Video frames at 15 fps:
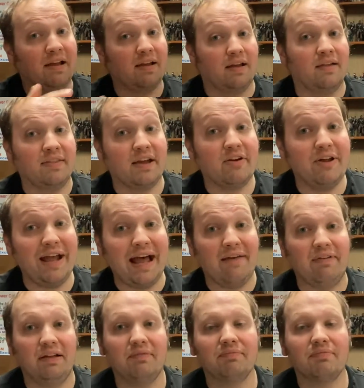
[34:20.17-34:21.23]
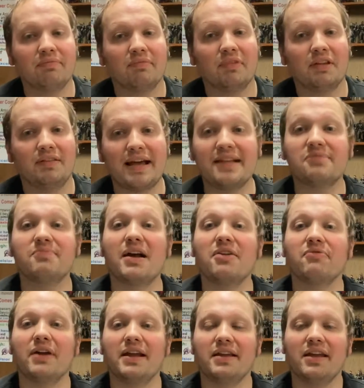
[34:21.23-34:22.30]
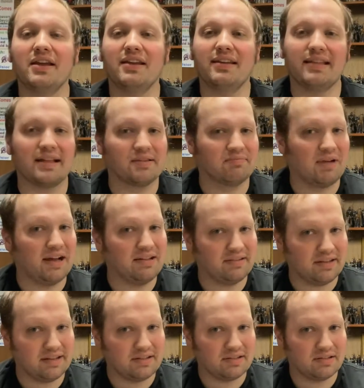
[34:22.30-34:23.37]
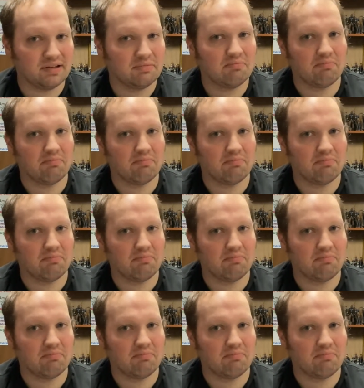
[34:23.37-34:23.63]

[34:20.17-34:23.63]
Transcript: And there you have it. That's my ranking. That's my list.